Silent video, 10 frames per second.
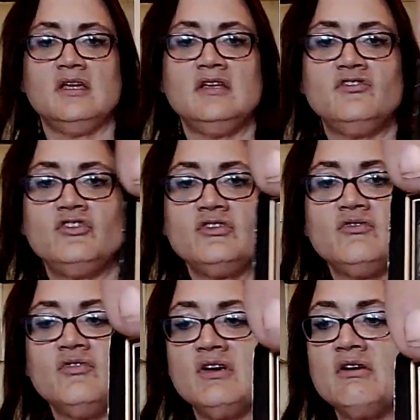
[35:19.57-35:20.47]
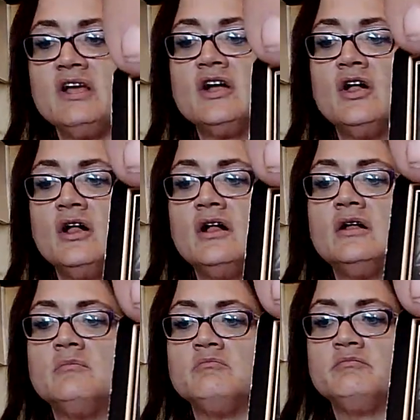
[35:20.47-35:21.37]
very
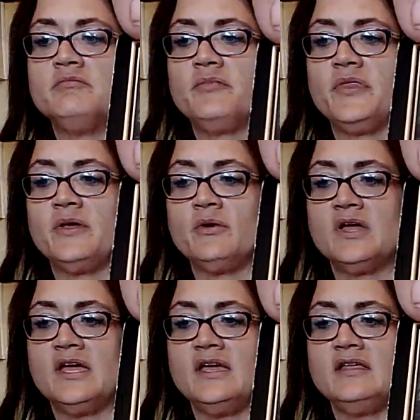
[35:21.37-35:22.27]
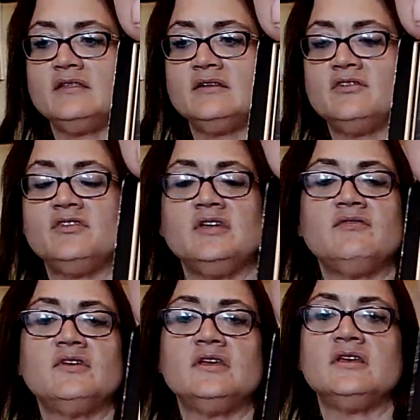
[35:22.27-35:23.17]
calm, okay? There's
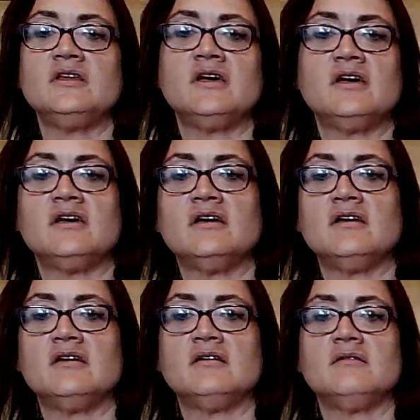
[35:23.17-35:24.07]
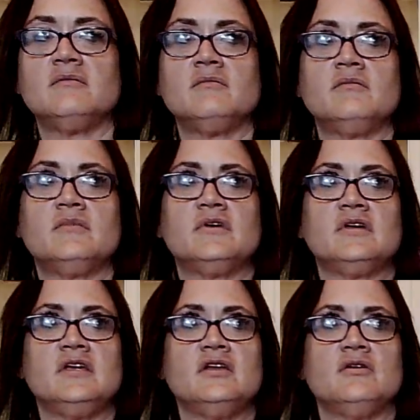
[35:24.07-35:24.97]
even,
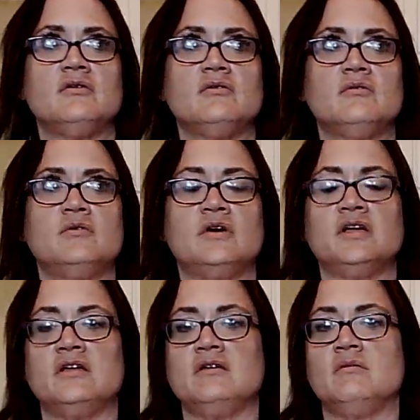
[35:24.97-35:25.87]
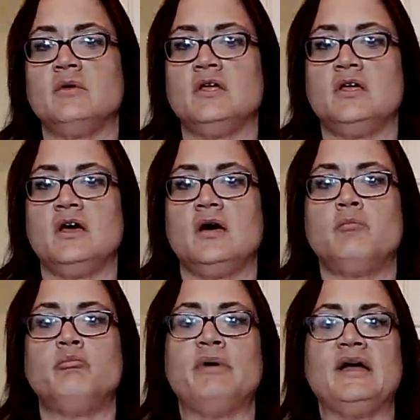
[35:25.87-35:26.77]
you know, a
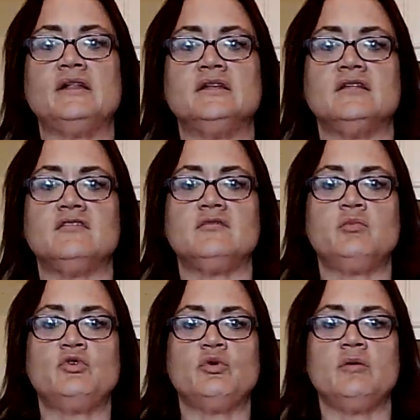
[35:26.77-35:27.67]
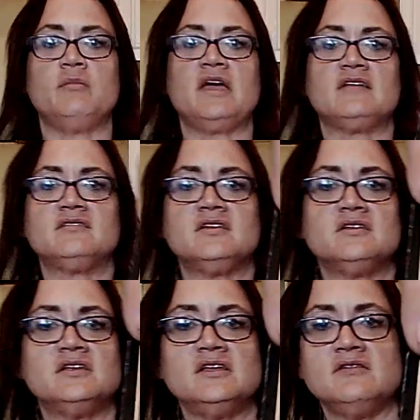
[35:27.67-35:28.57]
balance between
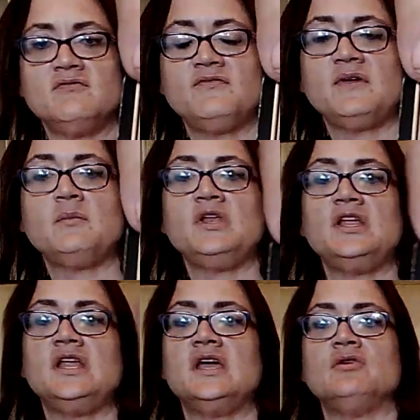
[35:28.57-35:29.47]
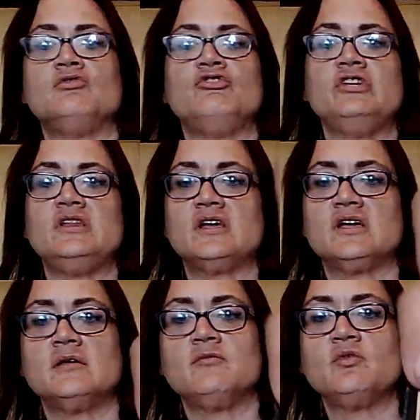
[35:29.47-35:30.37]
masculine and feminine energy that
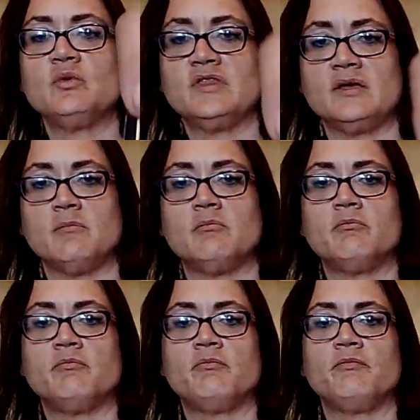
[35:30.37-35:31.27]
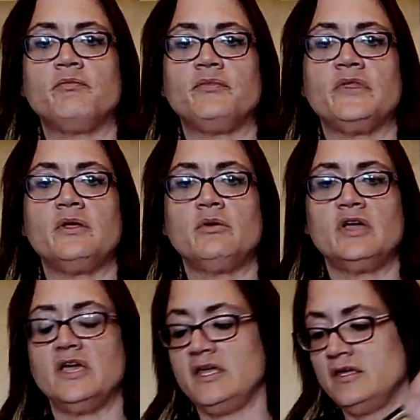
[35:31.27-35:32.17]
comes with him,
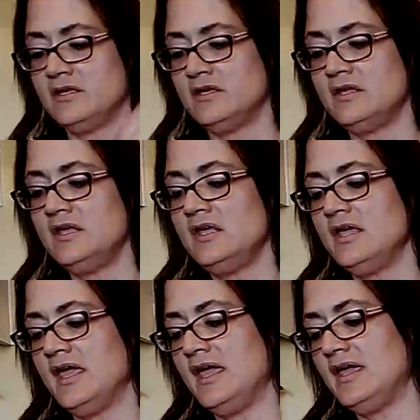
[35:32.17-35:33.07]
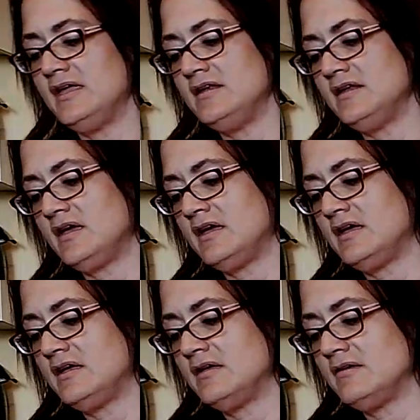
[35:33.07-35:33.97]
okay?
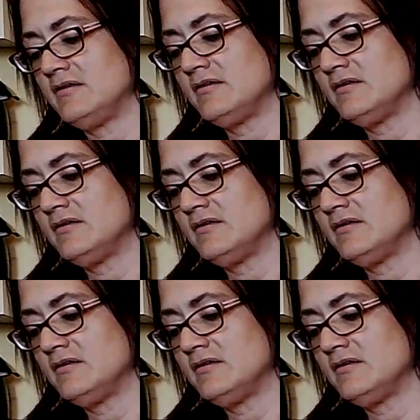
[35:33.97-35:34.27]
And